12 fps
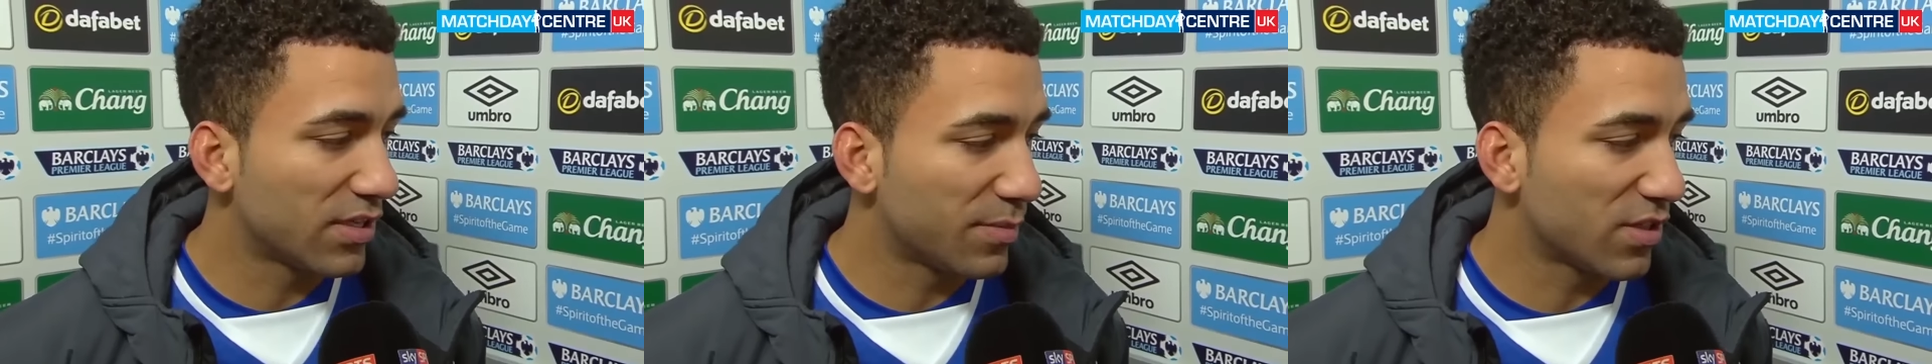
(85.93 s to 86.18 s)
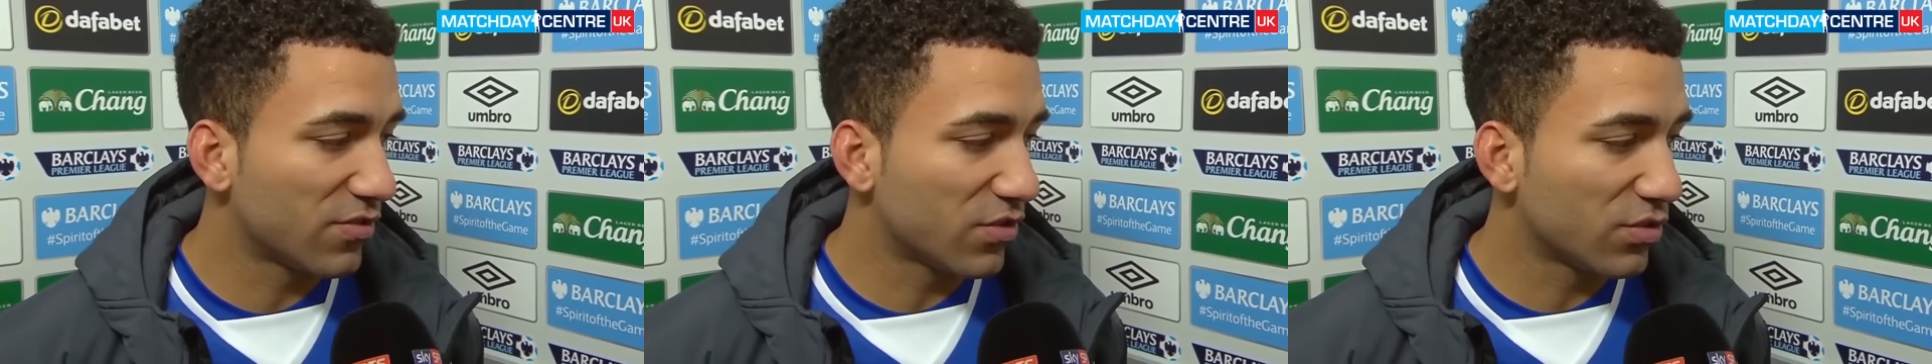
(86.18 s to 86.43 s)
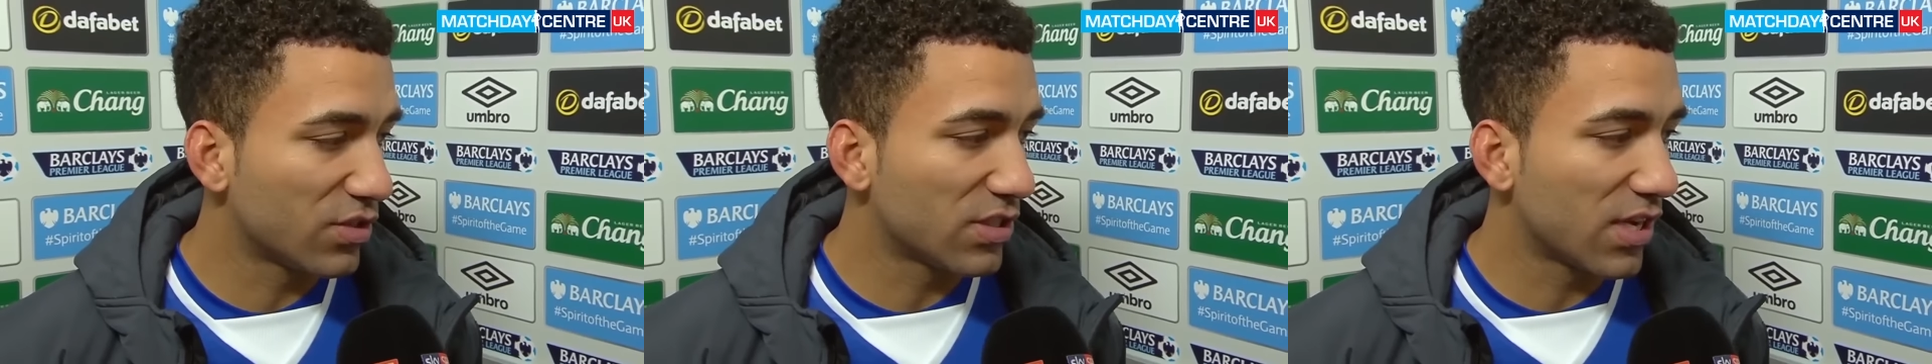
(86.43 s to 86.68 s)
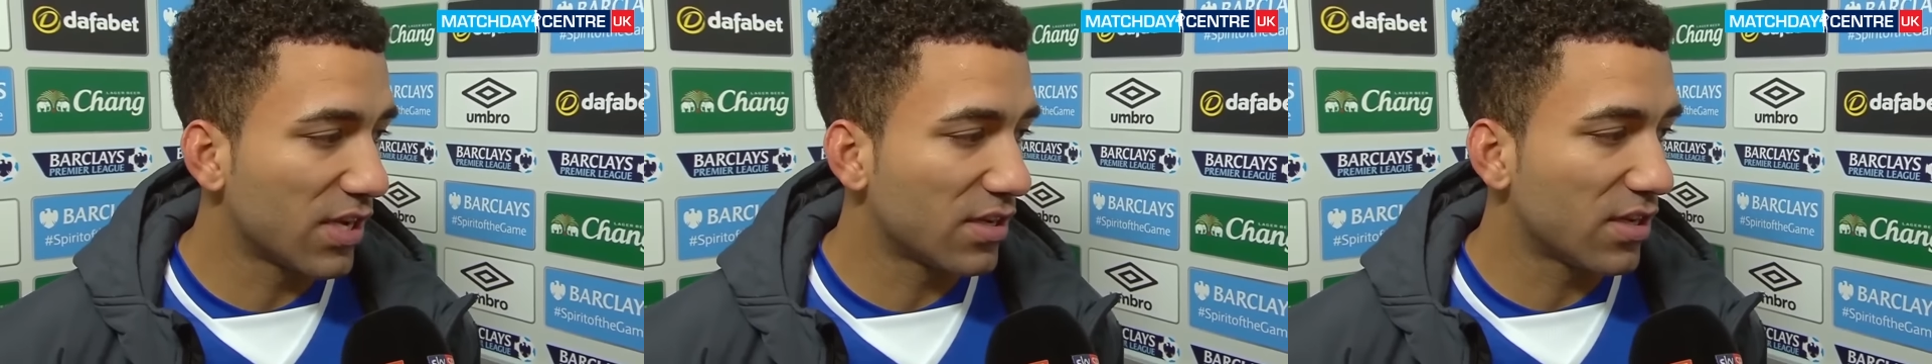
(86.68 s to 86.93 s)
Spurs are a good
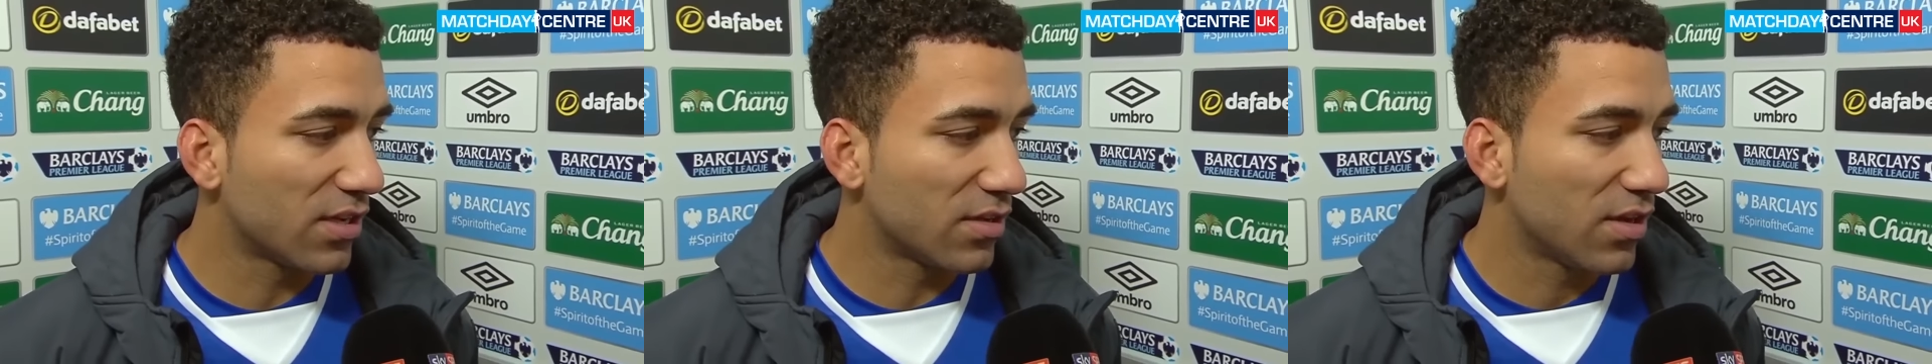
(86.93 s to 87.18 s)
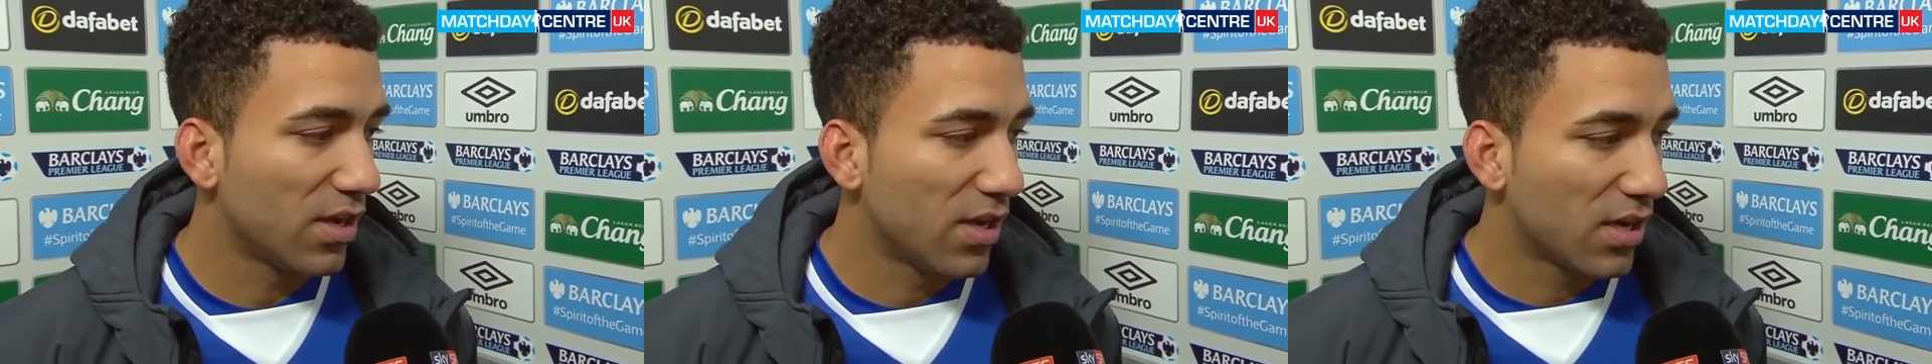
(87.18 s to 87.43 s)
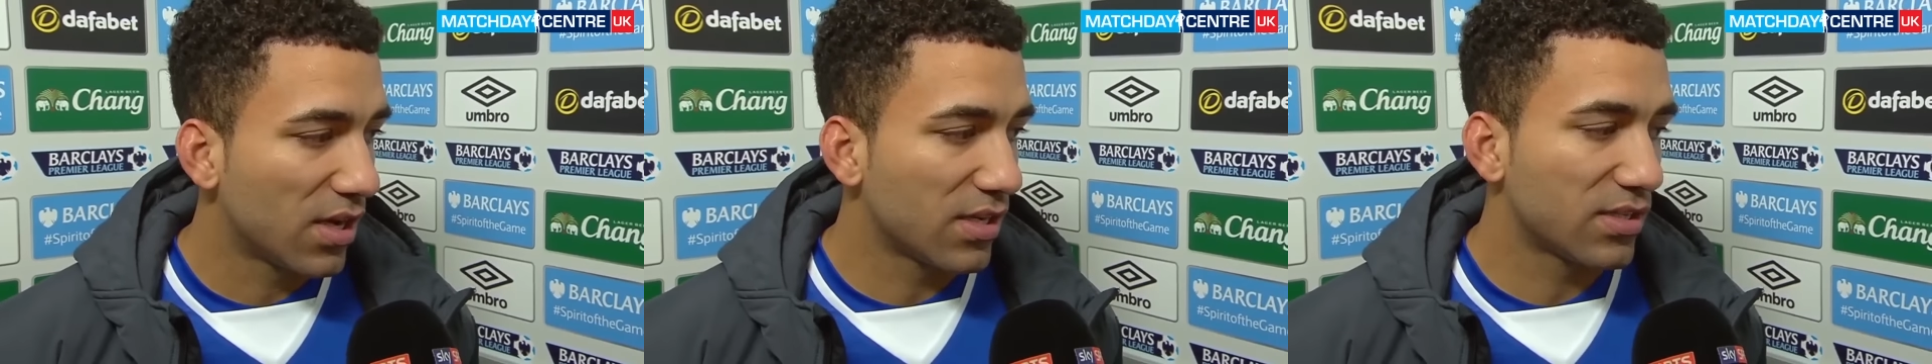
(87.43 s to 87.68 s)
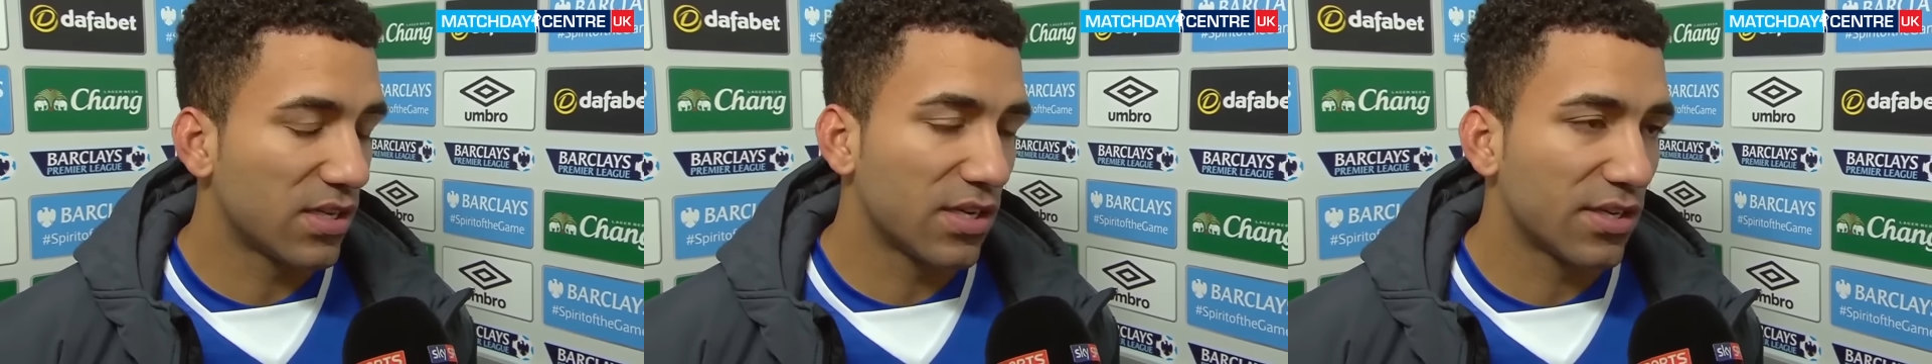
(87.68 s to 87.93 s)
side, and like I
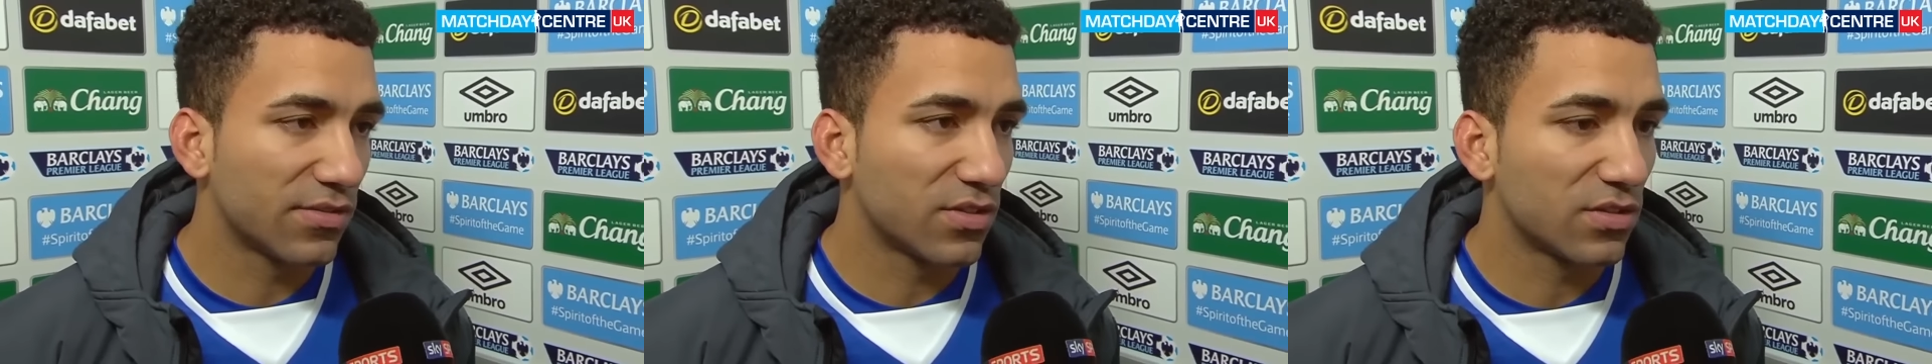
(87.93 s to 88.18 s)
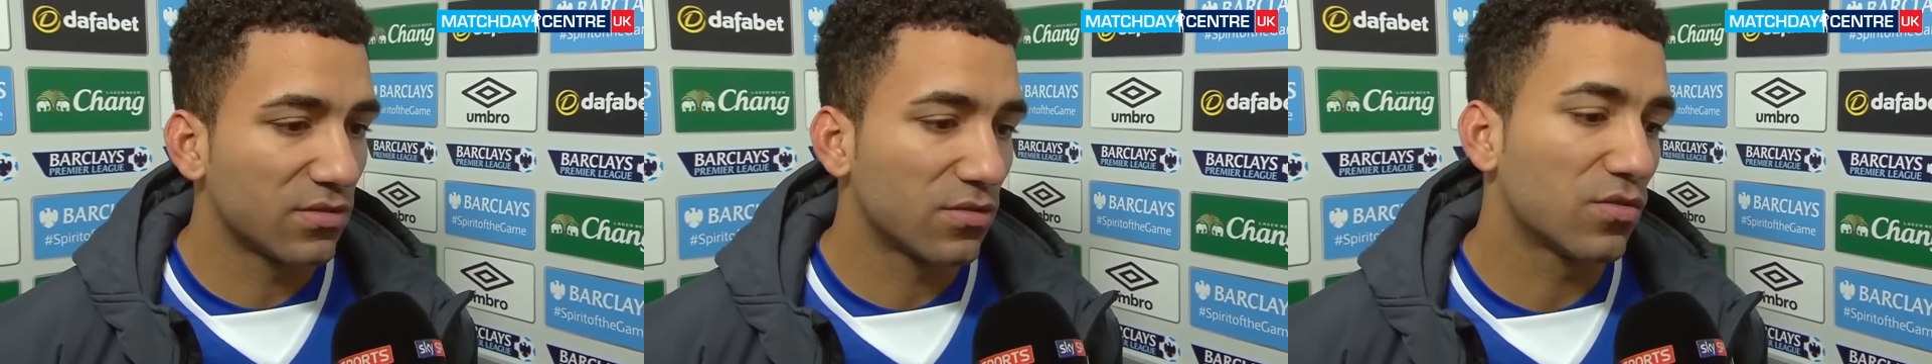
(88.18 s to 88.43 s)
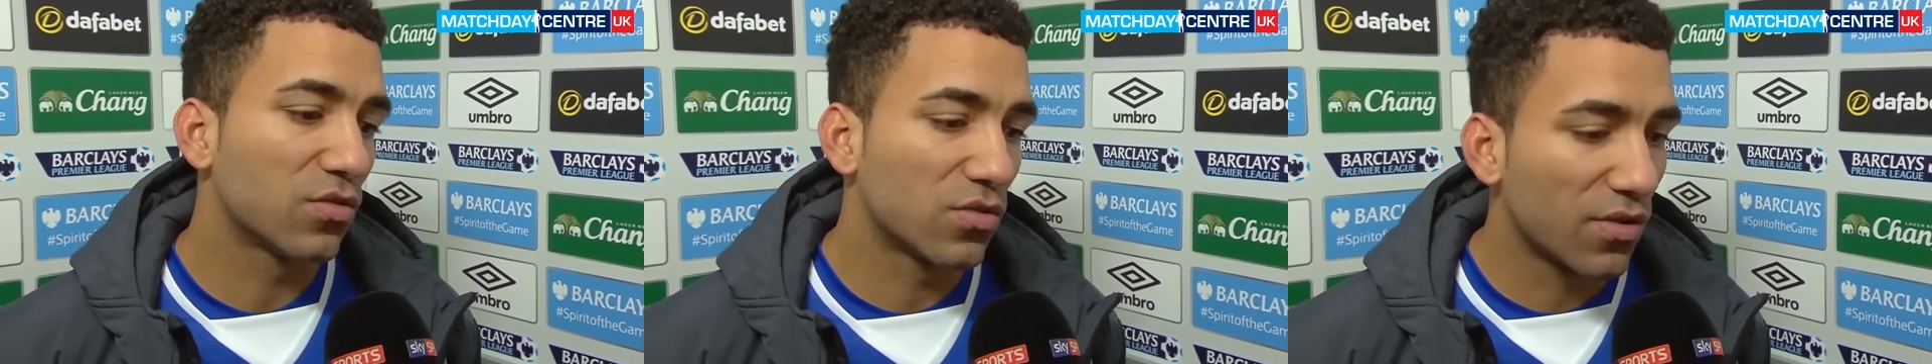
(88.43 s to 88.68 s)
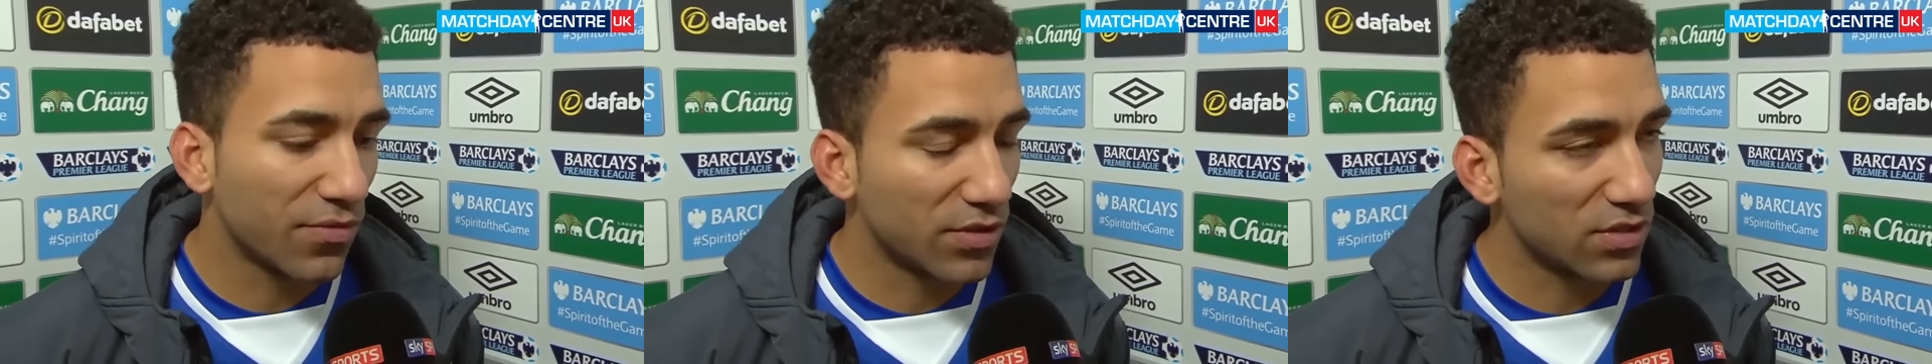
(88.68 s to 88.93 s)
said, it gives us good
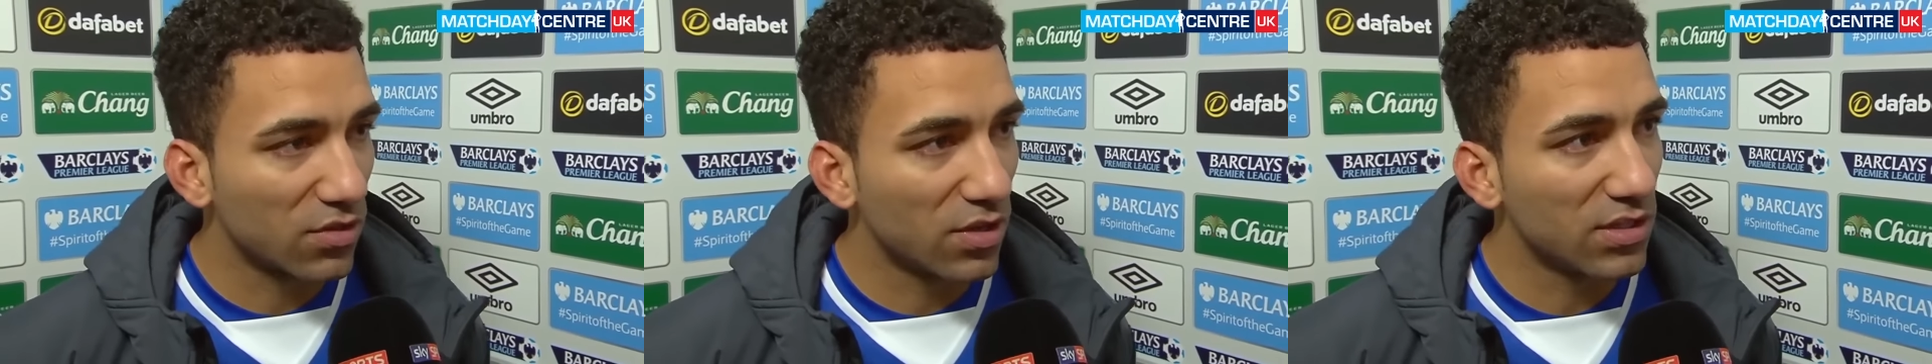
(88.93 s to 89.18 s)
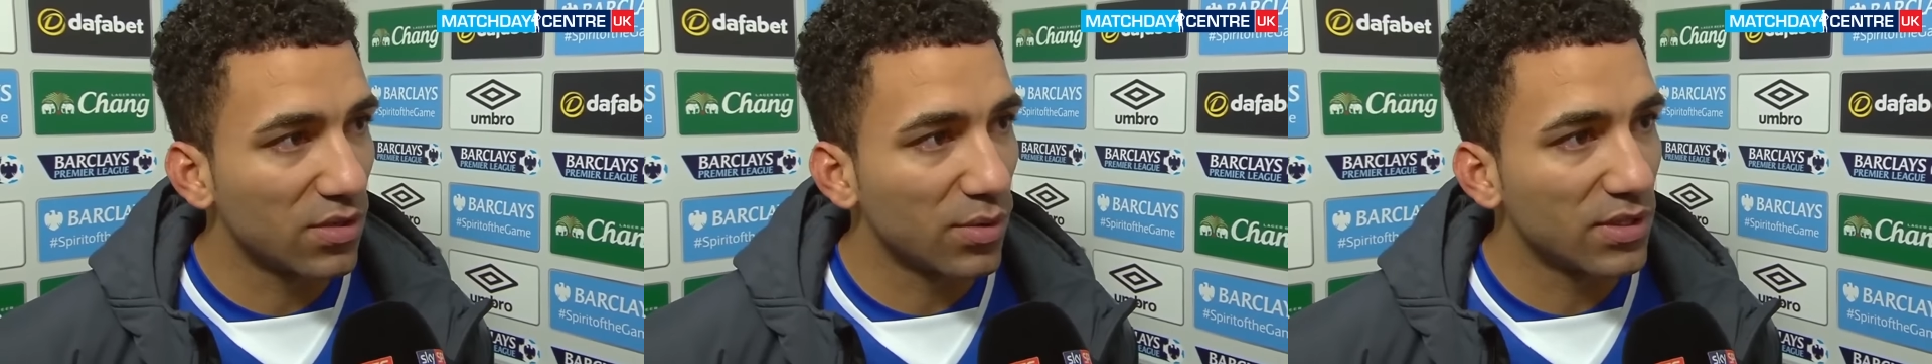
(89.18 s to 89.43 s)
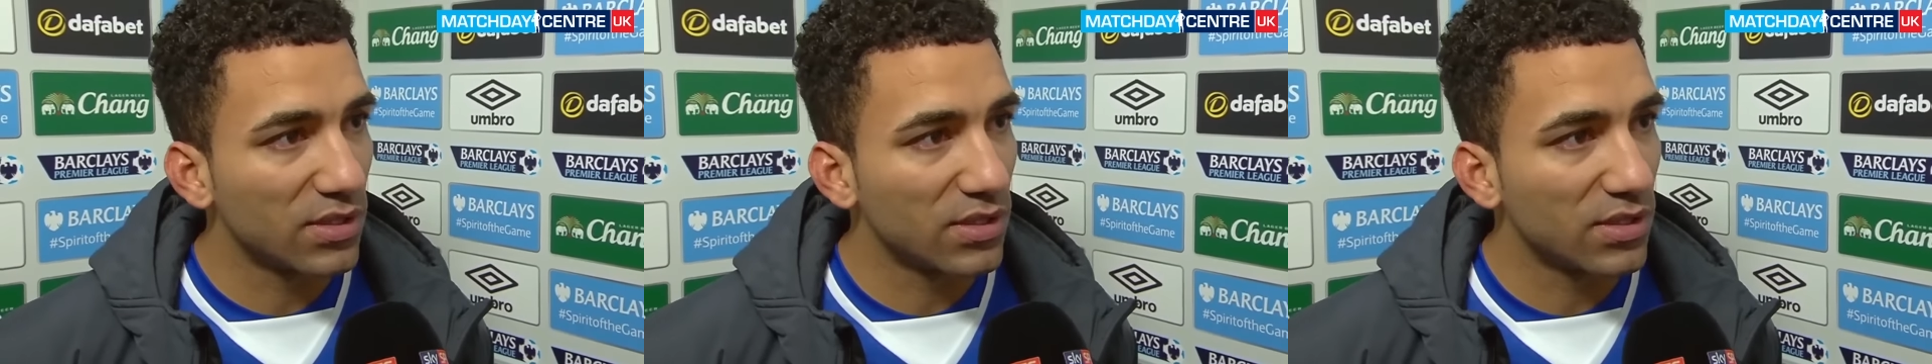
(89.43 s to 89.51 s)
confidence going into